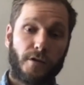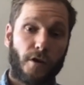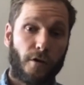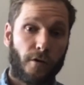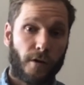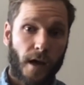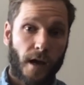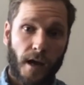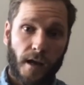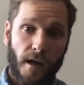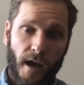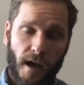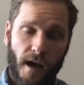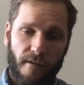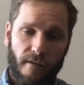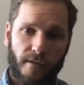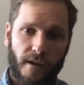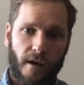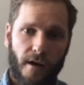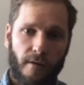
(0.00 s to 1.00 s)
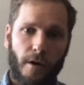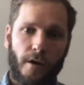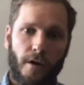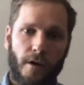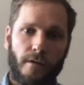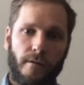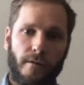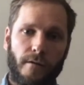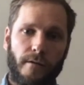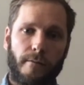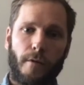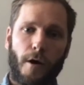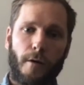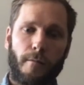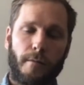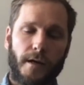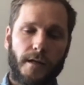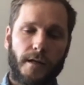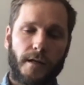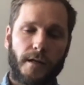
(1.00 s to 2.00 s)
It's okay to have down
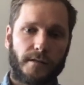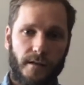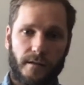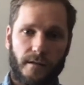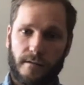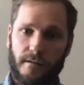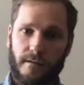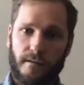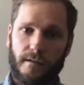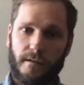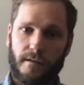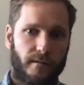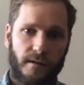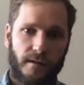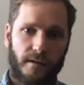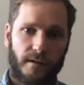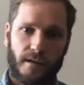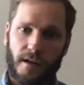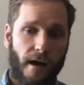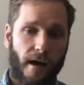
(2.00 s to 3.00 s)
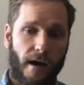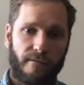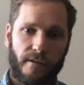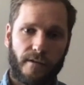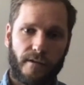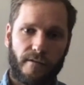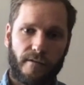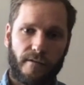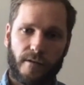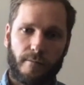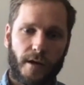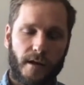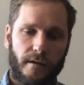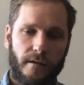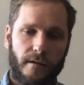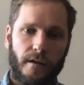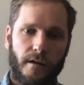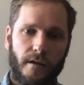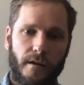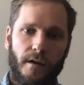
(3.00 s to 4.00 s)
moments, and you know I've even
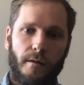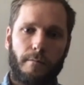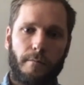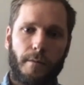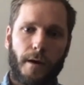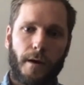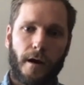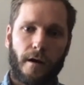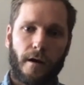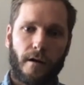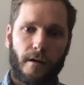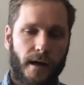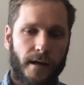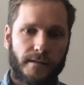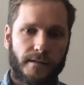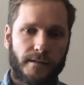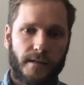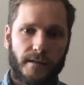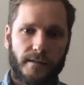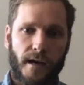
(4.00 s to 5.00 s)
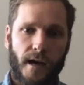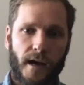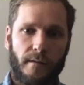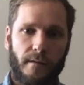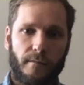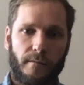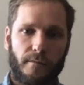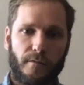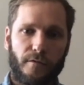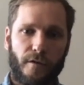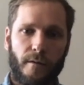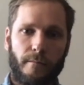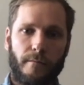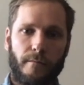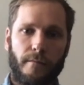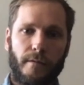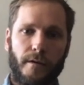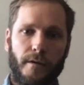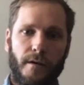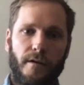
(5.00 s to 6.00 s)
been paralyzed at times
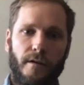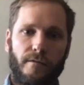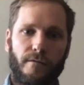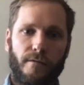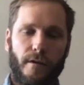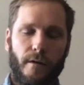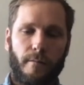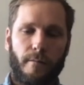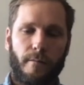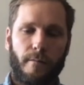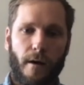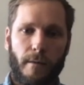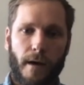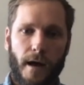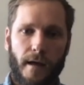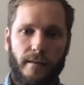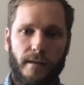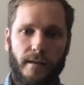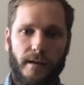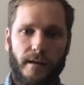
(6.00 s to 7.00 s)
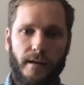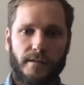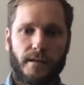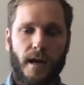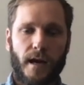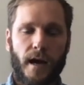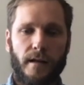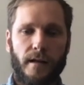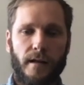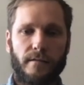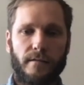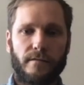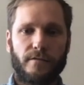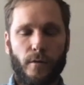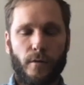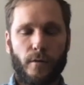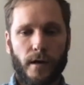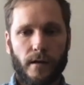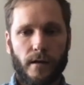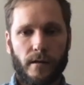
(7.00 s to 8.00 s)
from from how bad things got
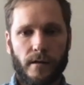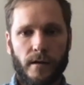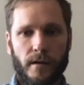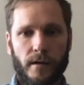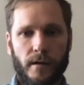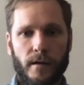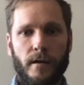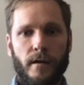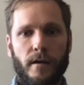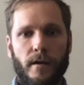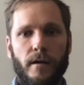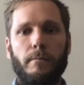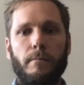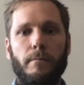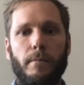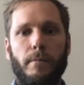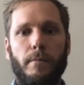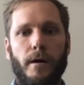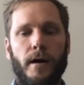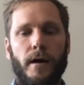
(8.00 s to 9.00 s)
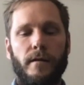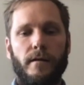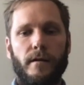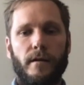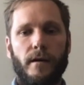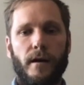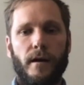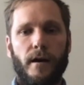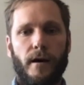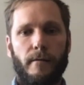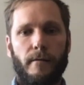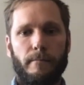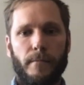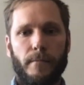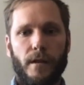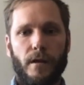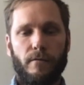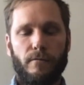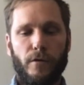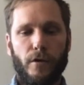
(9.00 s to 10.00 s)
so quickly. But um,
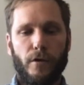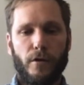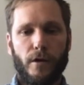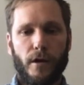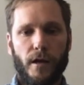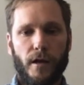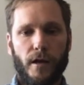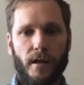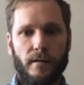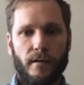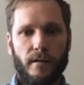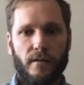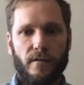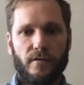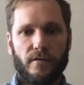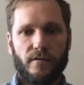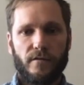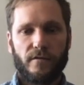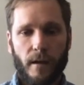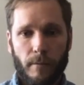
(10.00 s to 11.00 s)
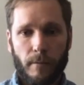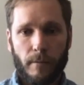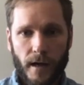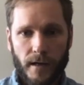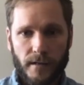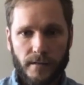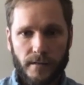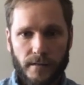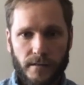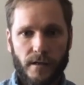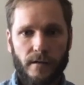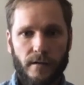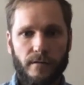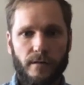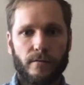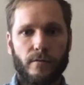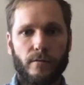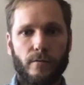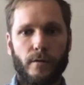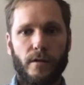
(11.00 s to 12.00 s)
if you can stay
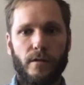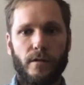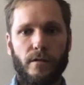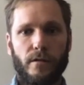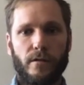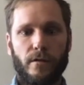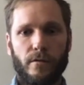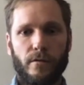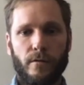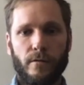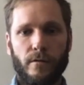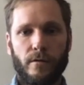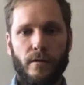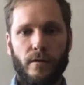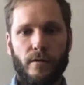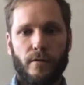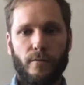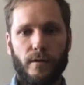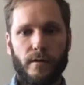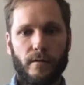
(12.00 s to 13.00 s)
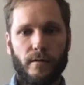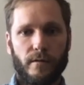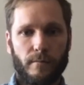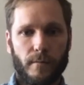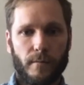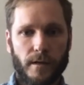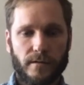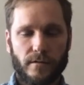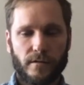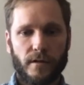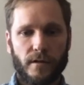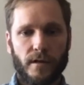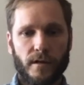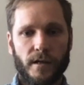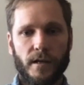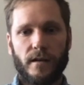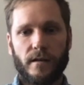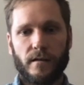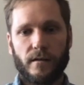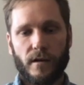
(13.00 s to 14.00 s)
positive with you, with
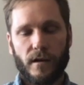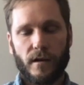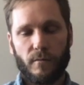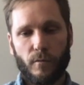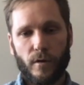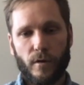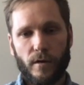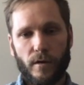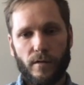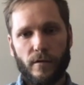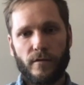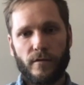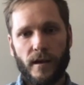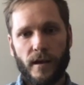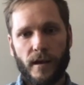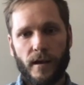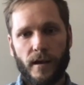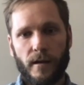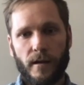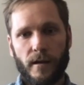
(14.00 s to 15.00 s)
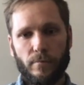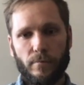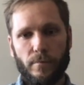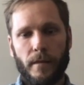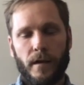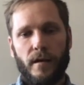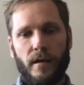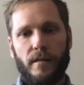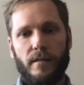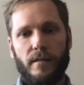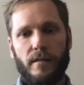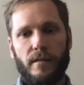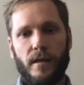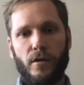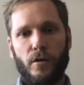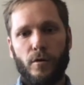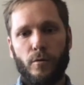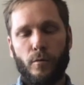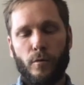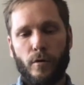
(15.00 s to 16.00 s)
mentally and, and with your team, then
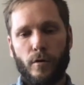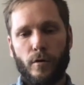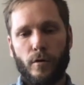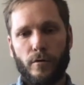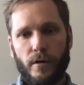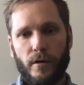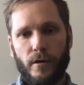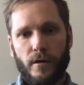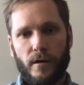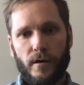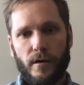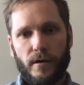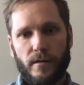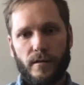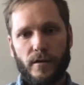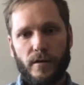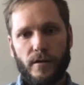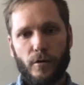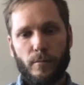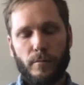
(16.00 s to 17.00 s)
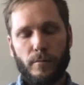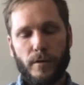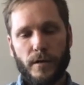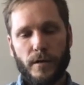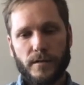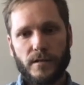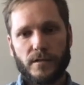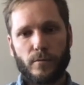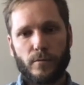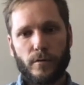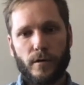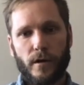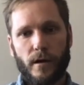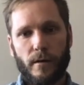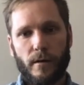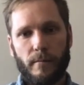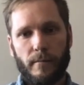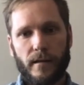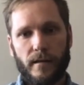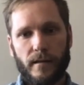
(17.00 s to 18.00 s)
you will, then your business will
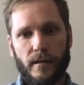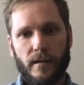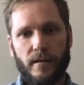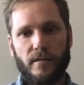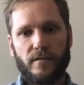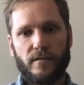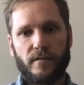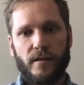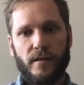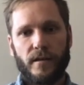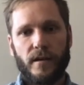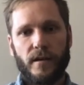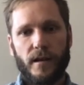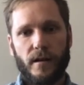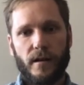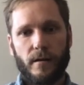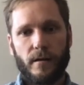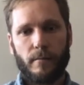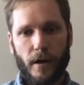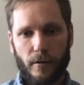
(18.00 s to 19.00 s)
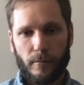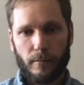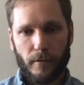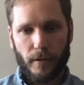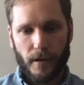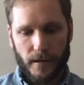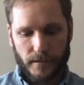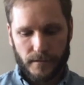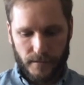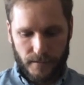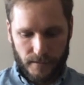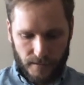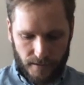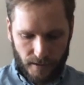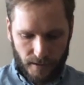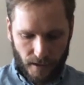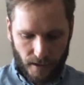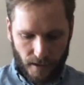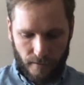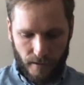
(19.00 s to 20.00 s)
come out of this in a better place.
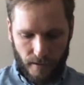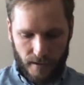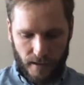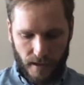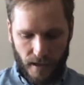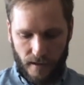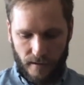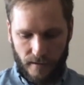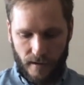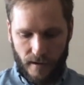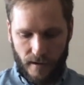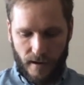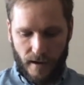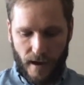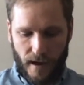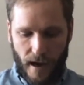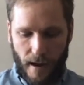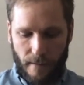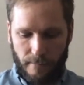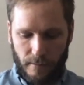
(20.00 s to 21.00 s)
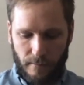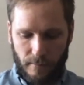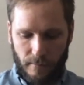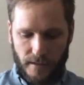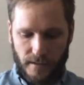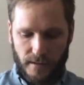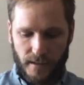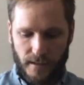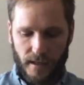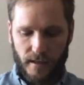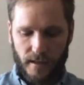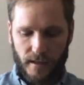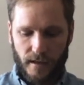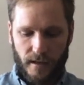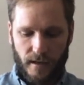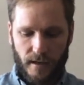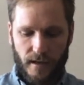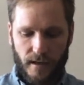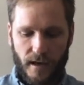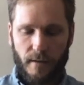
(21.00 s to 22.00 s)
So again, optimistic
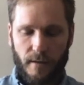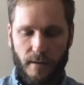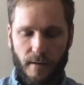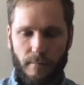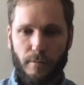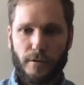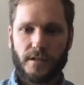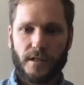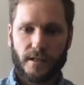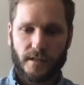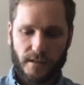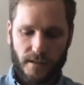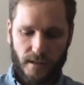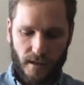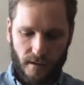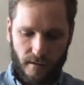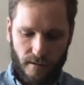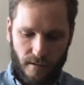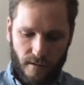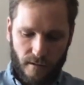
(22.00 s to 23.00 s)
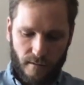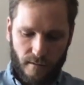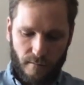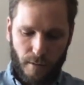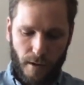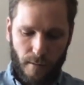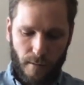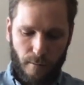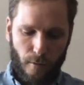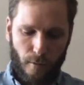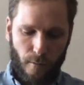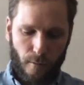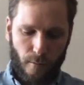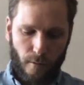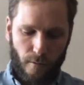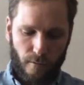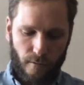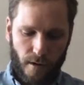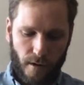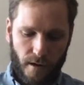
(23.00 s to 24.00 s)
and persistent people
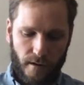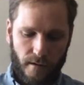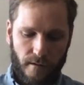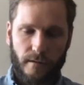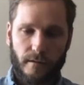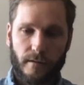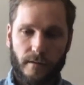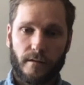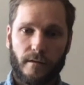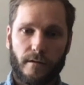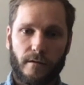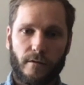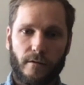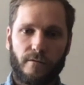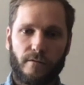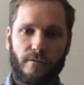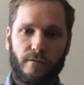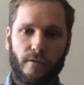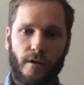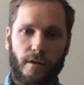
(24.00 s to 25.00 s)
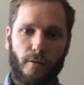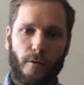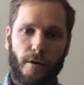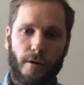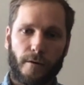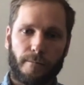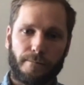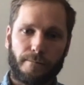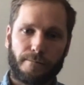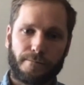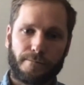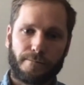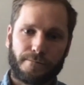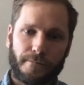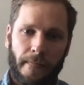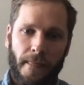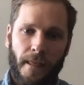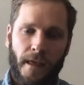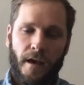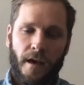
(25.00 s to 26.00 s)
will run the run the world.
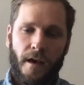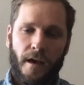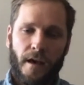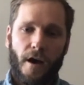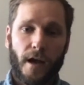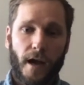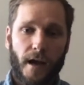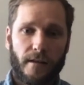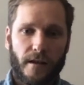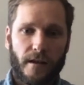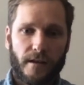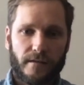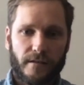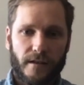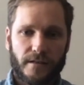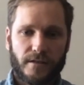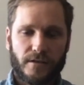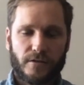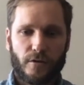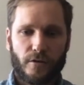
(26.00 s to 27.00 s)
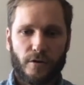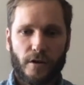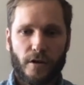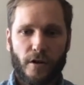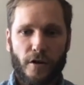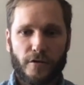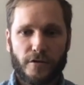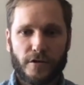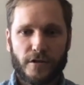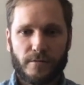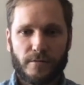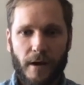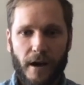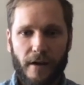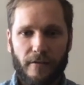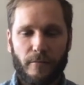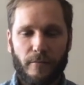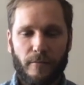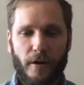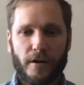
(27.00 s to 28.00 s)
Okay, that, that sort of closes
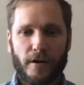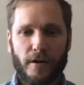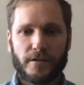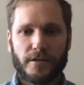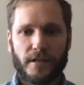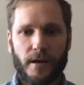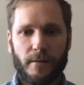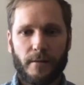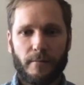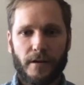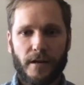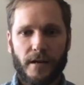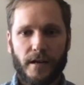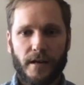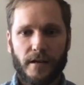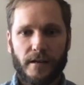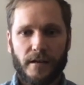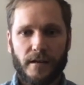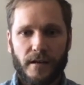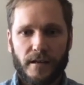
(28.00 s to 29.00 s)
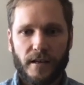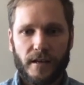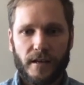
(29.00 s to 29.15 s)
my remarks, and I'm going to